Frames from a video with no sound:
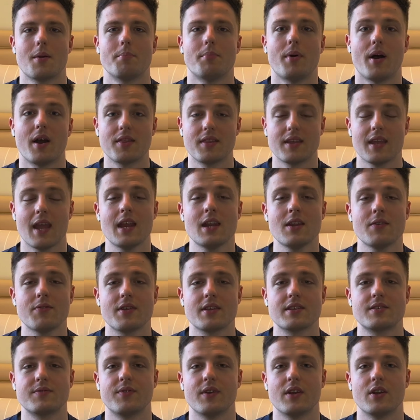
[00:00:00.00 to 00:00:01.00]
By the end of
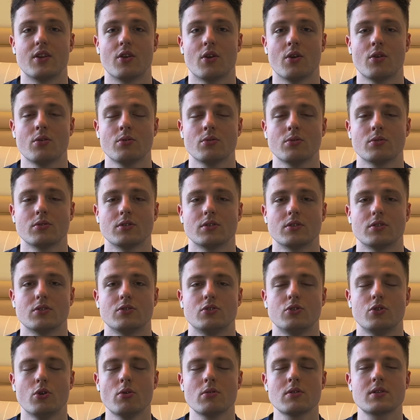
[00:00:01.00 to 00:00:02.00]
this video,
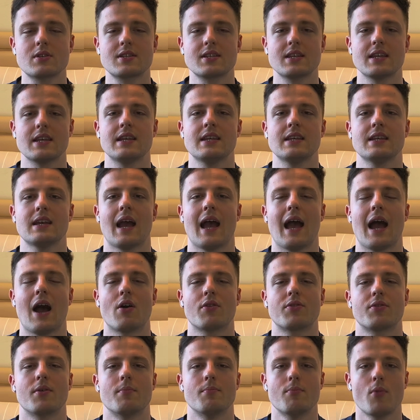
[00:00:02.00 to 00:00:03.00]
you'll see how
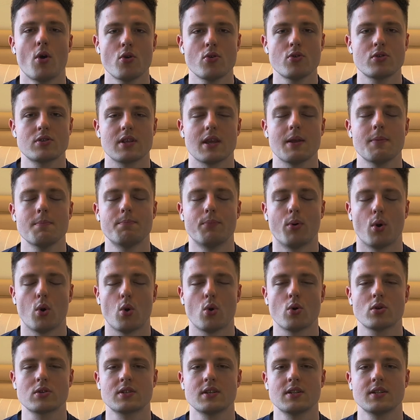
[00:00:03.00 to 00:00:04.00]
the most
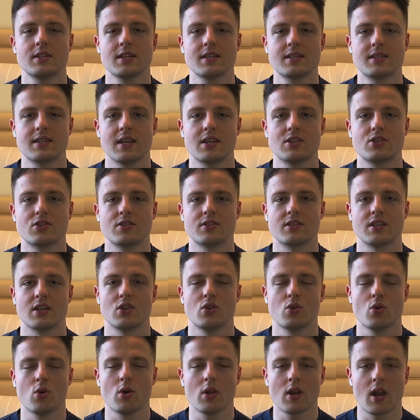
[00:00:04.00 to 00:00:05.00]
important decisions in
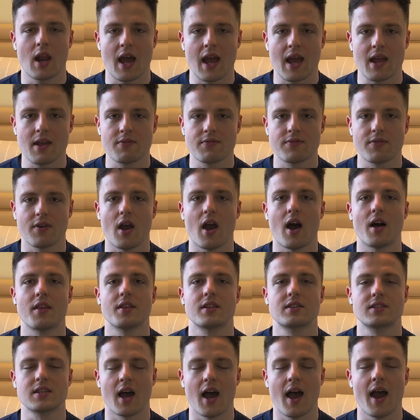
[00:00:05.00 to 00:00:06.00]
your life are the
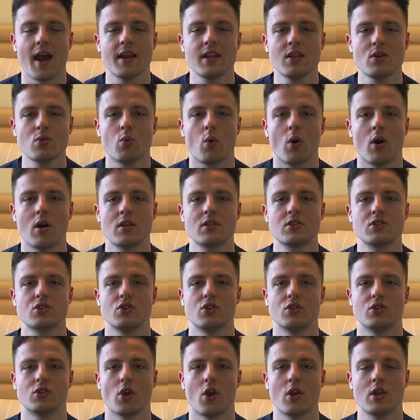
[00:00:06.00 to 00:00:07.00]
tiny ones you
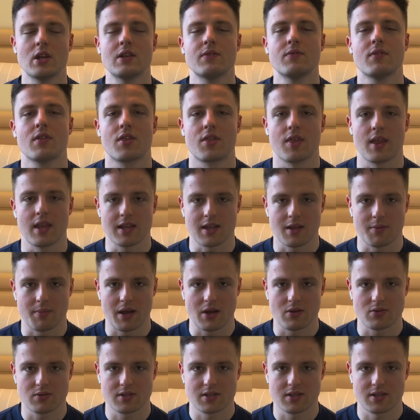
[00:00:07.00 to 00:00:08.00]
don't even think
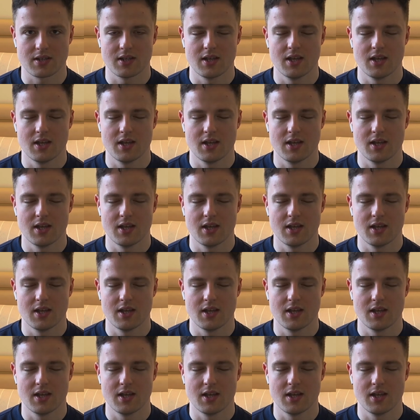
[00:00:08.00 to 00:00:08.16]
about.